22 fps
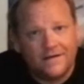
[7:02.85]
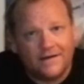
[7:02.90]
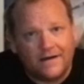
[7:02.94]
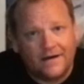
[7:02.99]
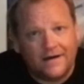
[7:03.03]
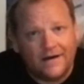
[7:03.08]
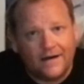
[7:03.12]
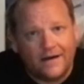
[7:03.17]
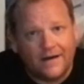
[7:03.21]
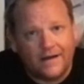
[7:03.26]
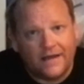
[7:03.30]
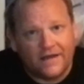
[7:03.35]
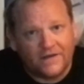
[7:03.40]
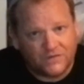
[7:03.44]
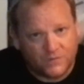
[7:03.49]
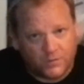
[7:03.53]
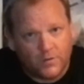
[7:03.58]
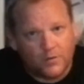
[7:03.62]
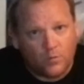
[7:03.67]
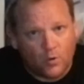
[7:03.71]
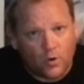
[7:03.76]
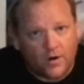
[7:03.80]
uh, as
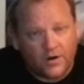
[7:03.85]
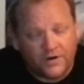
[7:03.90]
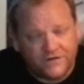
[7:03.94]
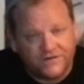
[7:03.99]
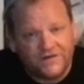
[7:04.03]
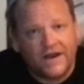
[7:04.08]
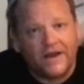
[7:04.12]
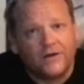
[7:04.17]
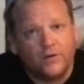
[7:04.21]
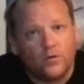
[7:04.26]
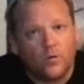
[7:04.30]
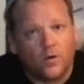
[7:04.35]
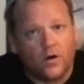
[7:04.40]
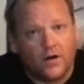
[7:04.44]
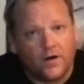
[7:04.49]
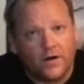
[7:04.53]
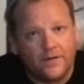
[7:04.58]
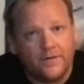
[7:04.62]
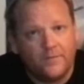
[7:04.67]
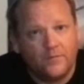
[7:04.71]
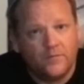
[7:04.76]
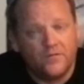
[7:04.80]
we were in
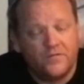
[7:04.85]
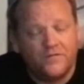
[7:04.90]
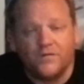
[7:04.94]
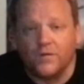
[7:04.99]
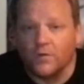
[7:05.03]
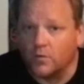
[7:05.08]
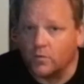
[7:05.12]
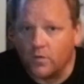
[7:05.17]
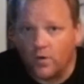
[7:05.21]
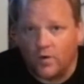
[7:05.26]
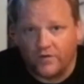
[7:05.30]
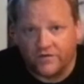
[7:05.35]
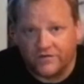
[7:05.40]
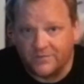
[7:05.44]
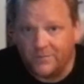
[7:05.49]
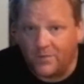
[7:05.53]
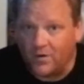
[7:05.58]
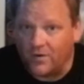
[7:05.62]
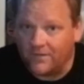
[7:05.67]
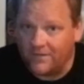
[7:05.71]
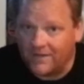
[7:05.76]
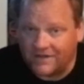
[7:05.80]
January for the Rose
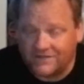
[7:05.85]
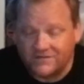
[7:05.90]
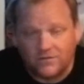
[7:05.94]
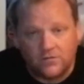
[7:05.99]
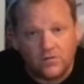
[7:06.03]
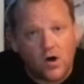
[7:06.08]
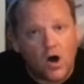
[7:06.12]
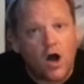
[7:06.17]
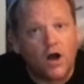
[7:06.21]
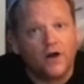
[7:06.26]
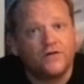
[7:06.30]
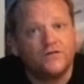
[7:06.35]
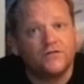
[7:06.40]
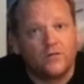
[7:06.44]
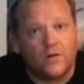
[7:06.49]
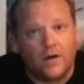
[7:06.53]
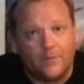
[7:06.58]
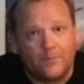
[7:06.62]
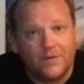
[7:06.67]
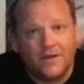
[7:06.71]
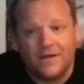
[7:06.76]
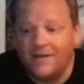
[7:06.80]
Bowl. That's a long
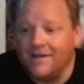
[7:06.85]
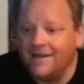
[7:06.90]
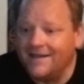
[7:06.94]
trip.